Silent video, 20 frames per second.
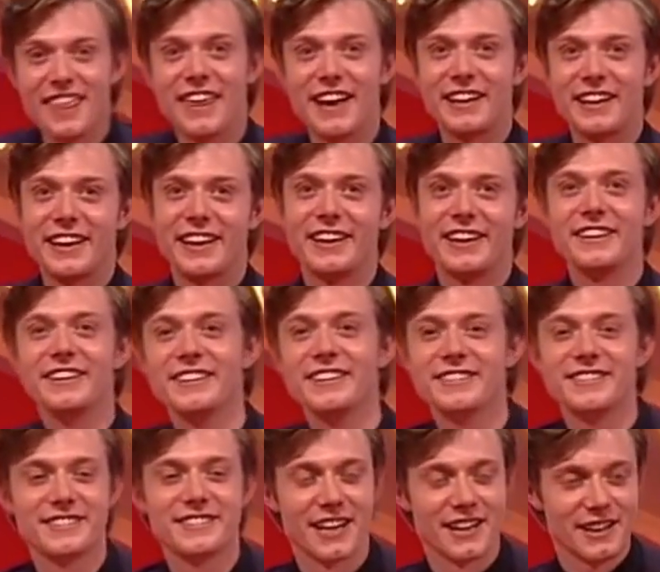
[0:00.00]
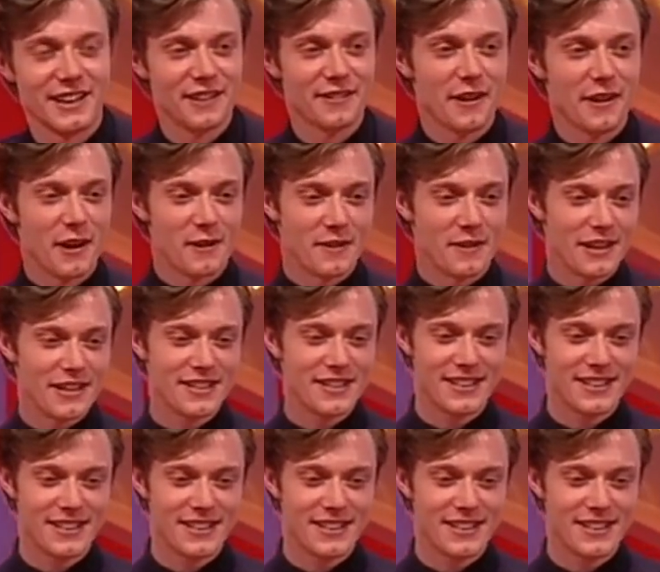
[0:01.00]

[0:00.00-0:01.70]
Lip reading: Thank you. Thank you very much.